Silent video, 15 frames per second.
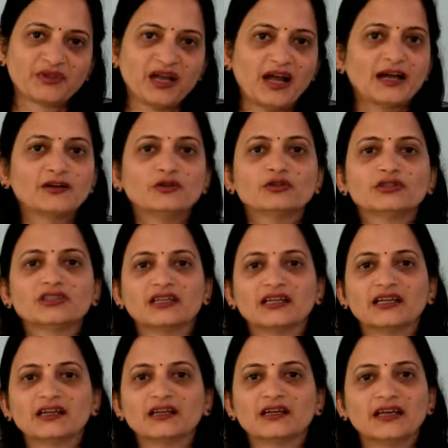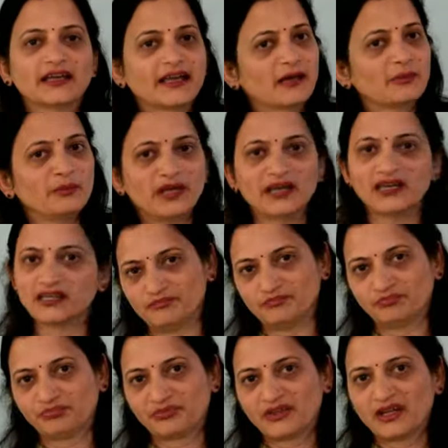I don't think he can make it.